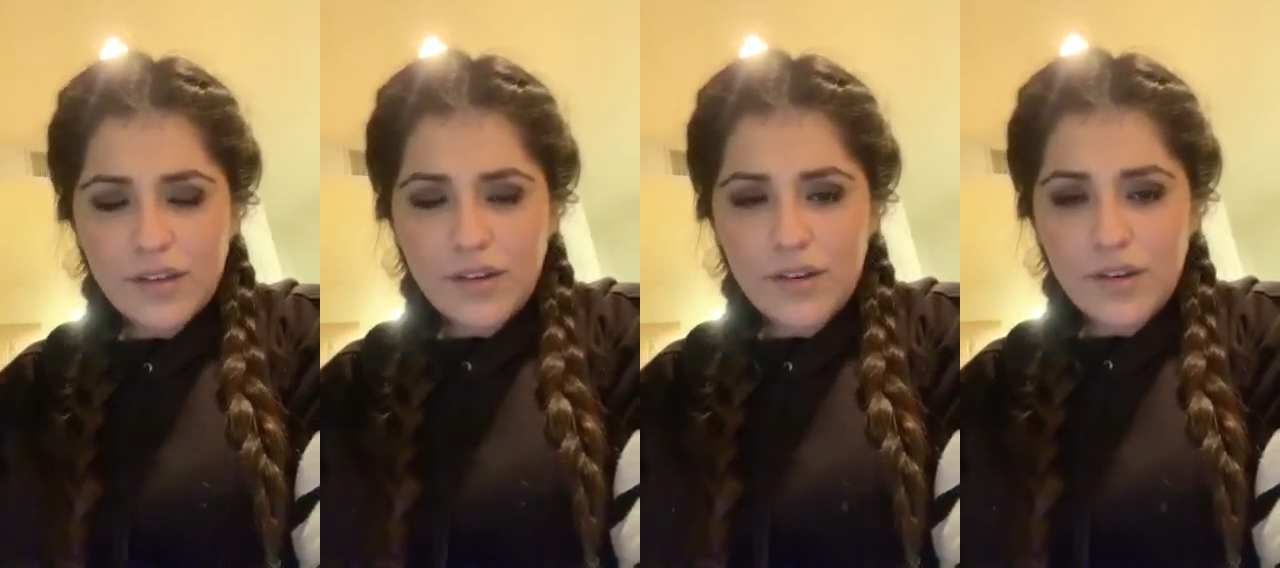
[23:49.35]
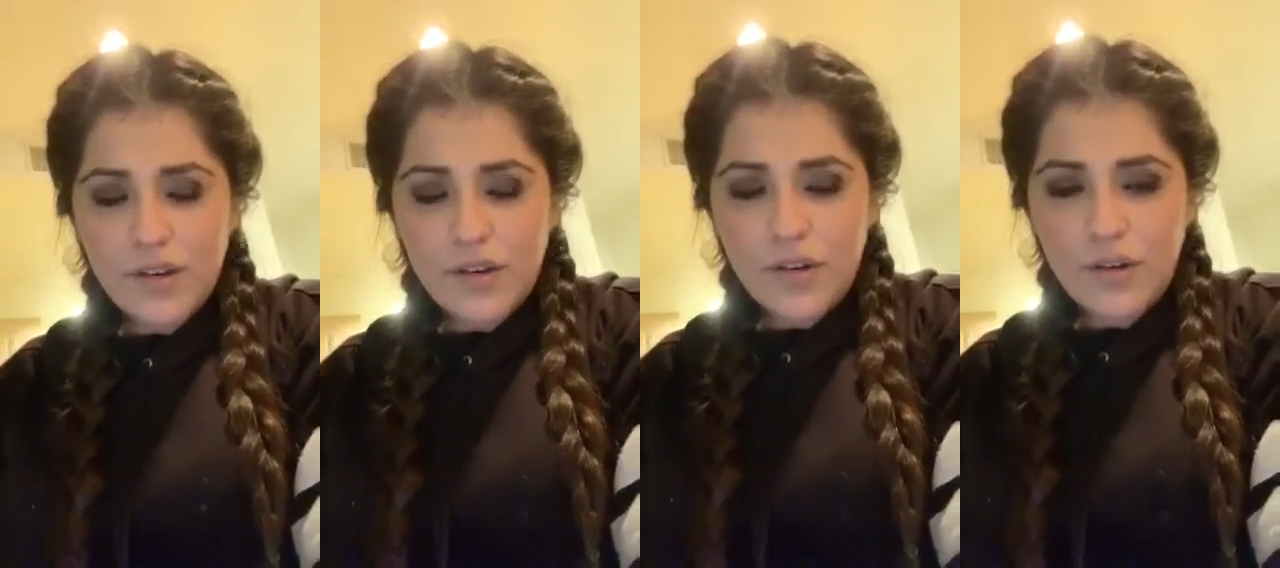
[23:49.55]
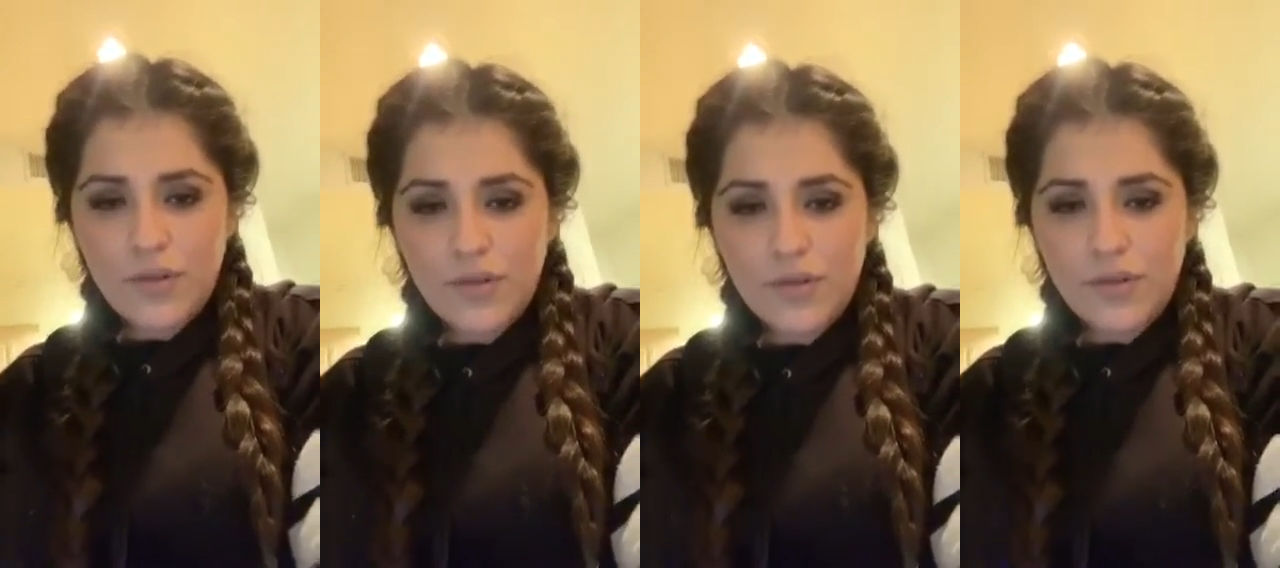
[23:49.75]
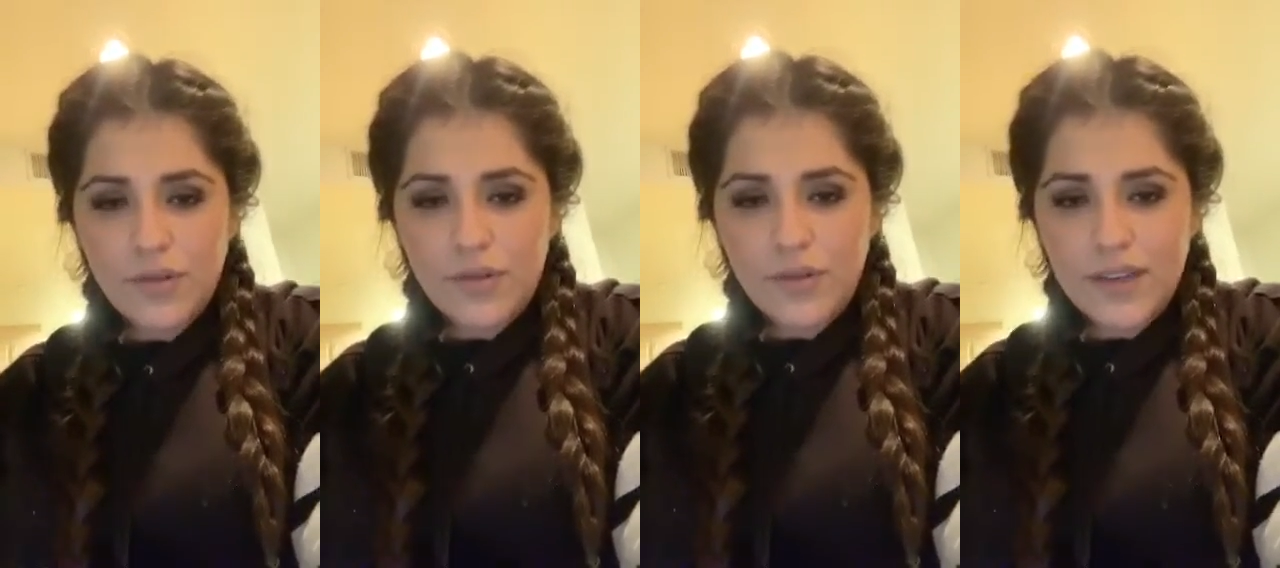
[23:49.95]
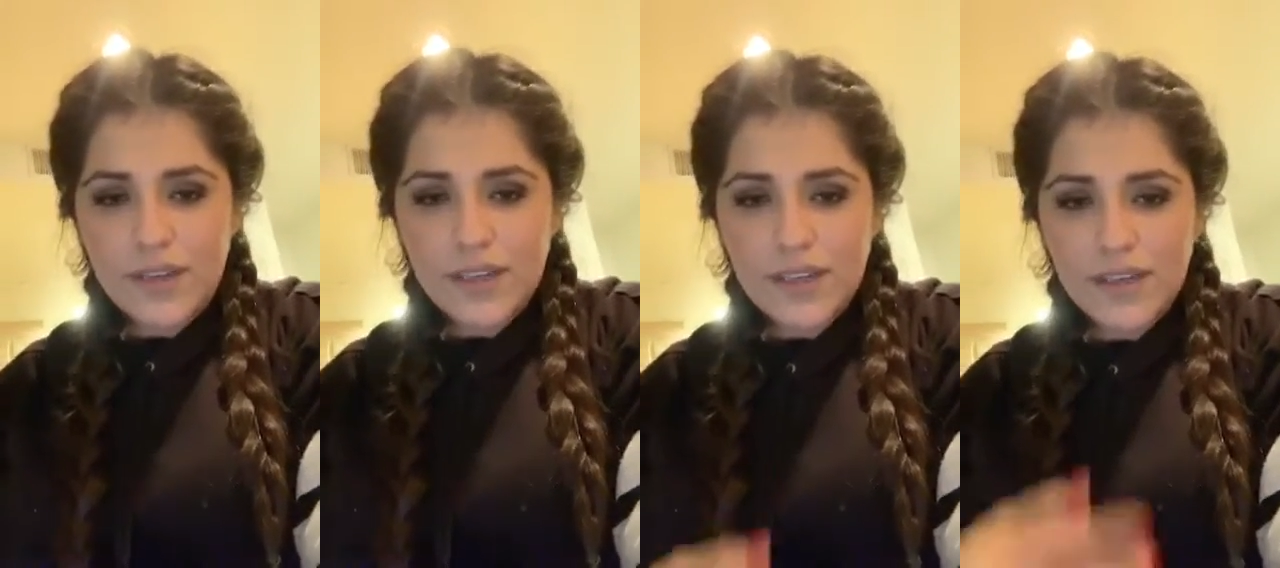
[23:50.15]

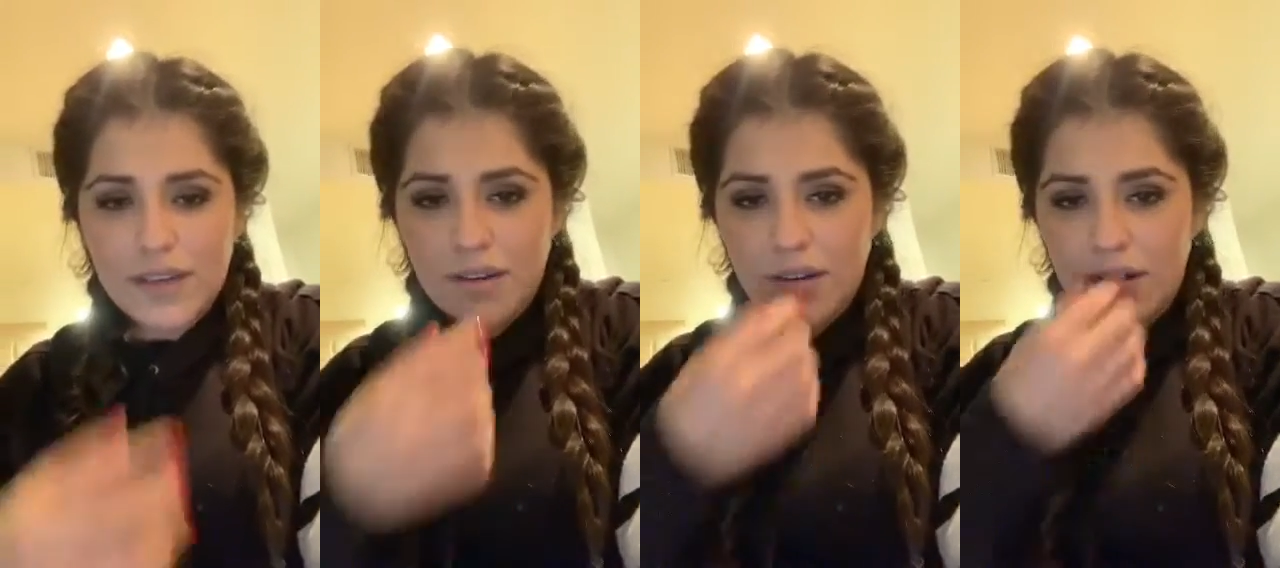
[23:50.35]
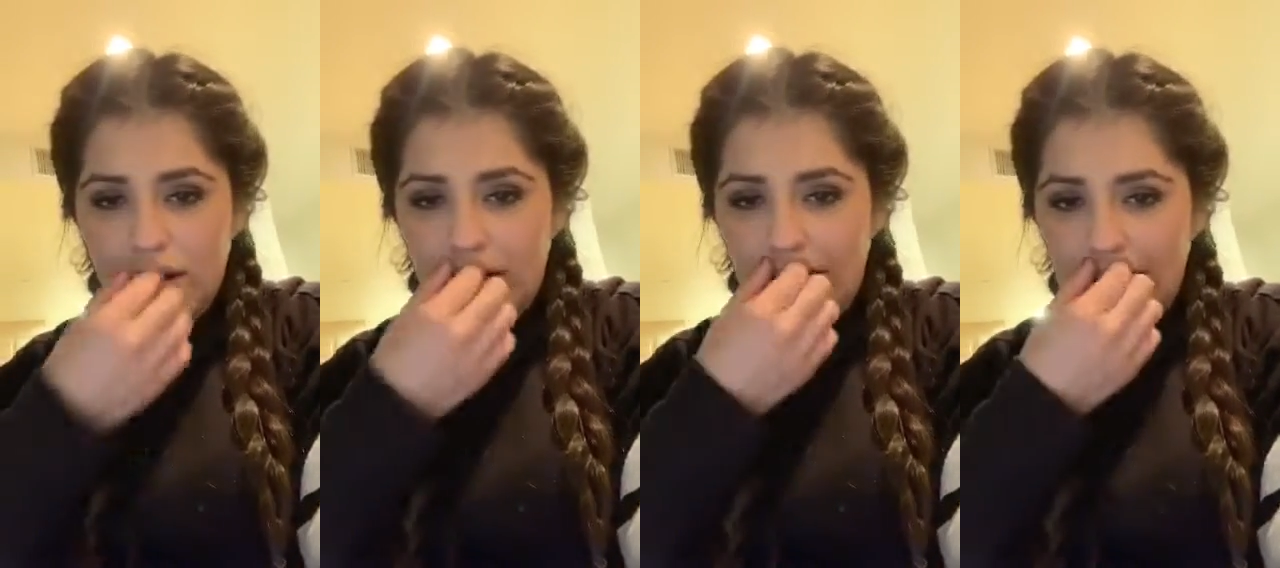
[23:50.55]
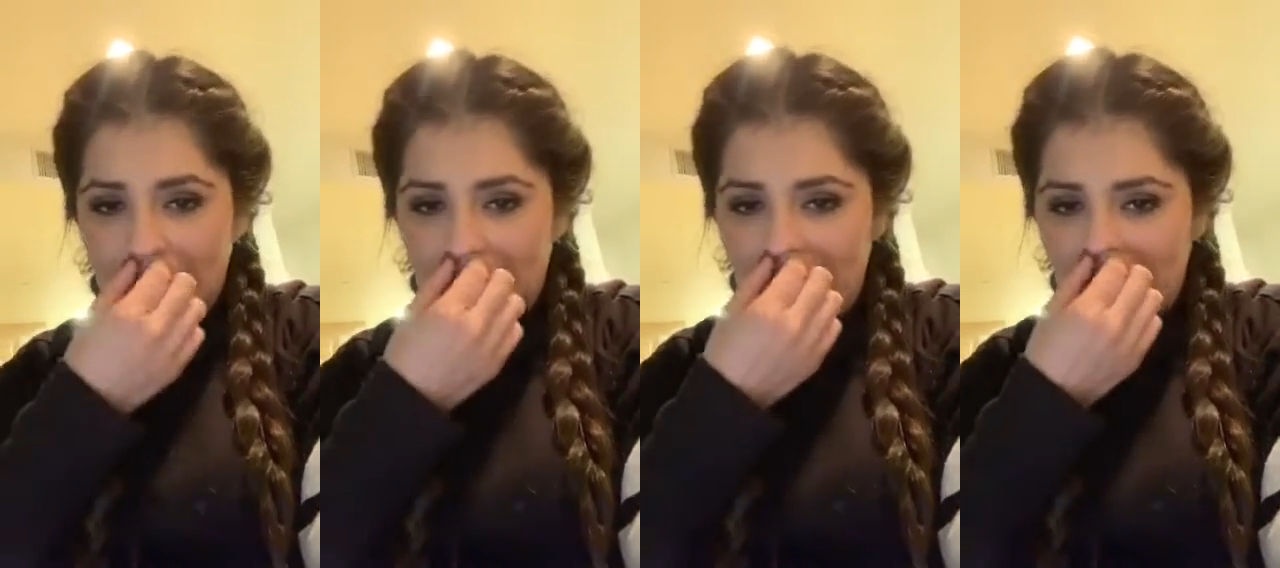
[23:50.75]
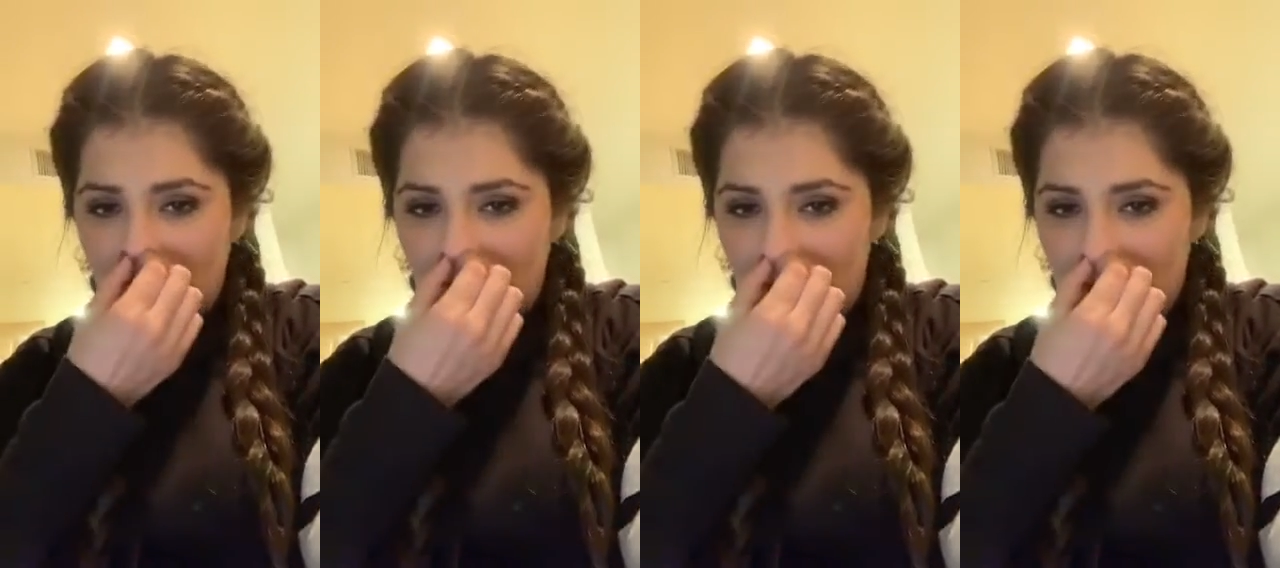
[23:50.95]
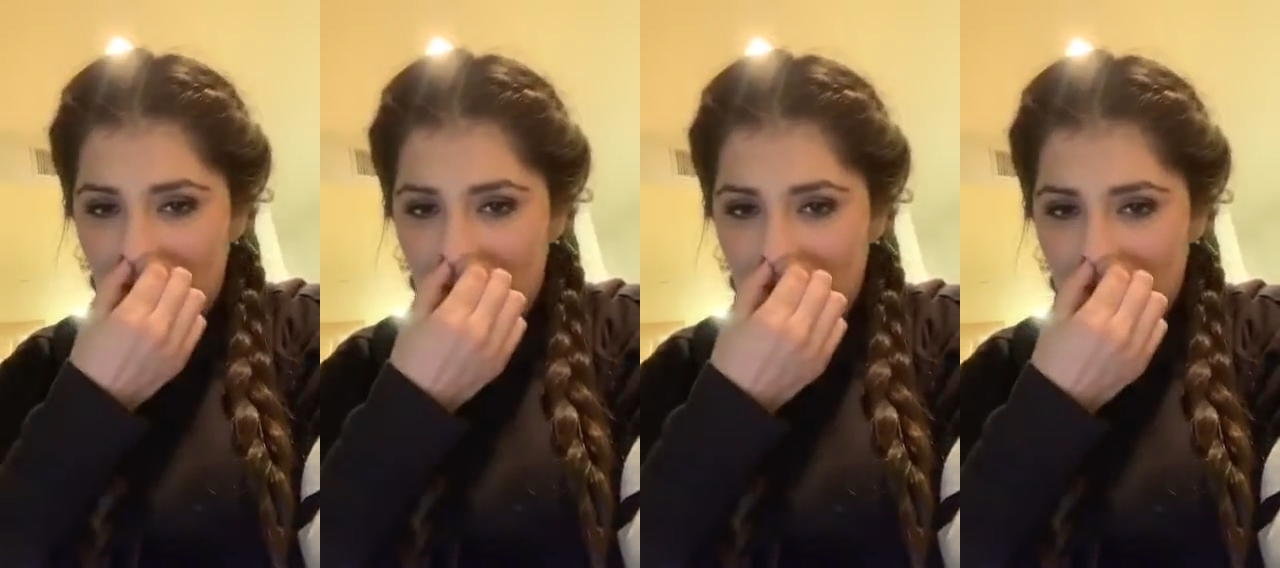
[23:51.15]
No, I did not. I didn't
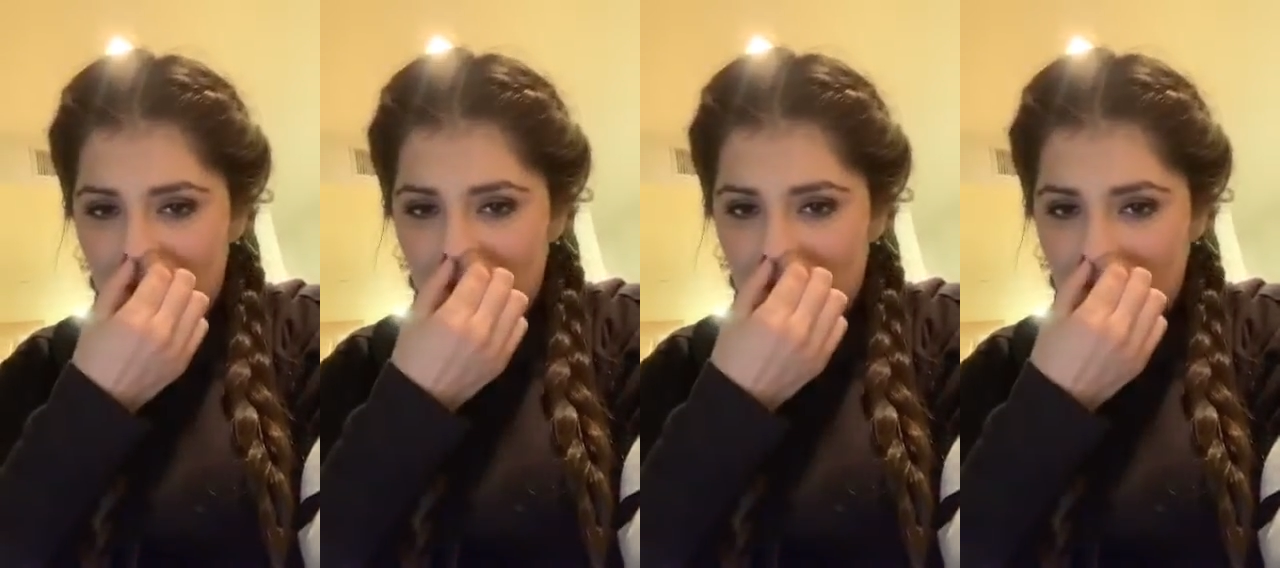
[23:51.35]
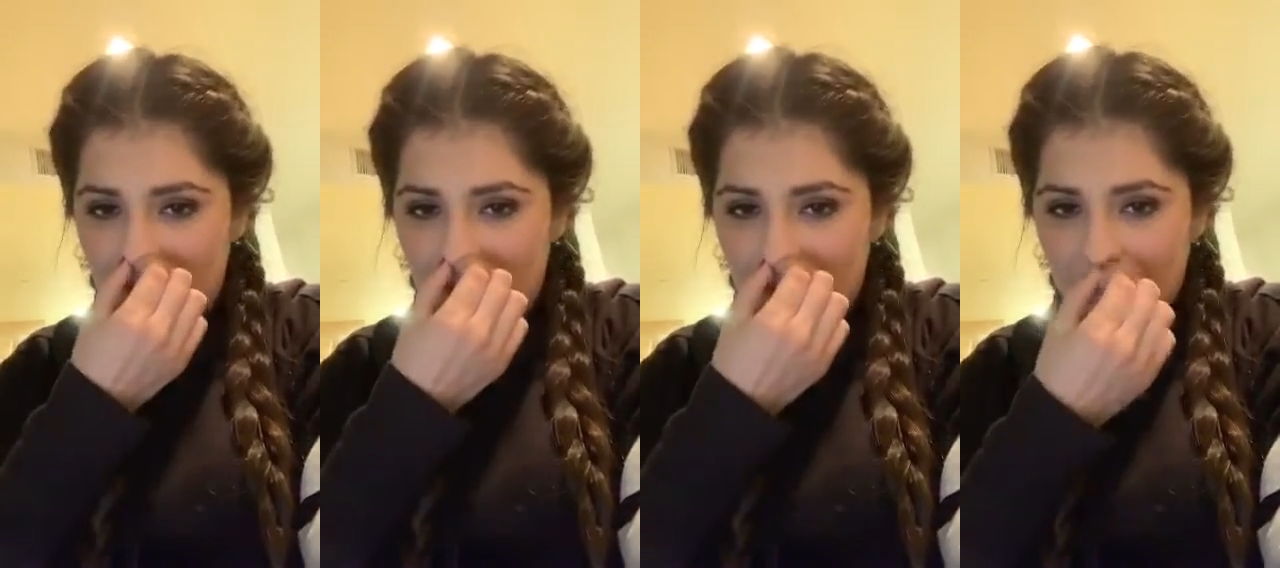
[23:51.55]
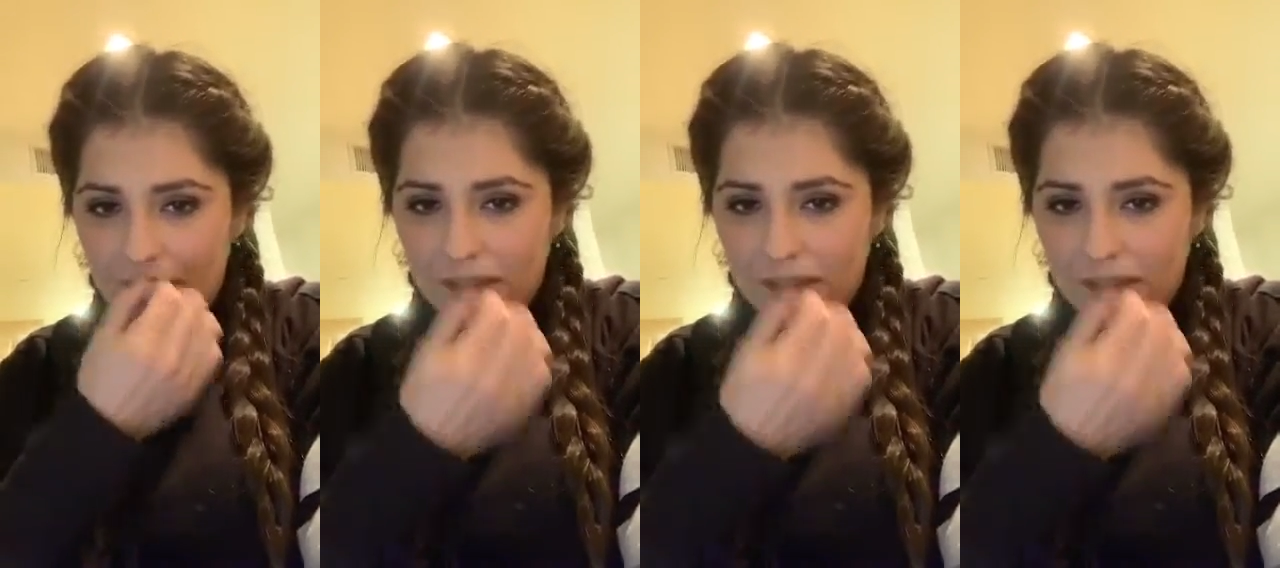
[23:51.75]
know I could.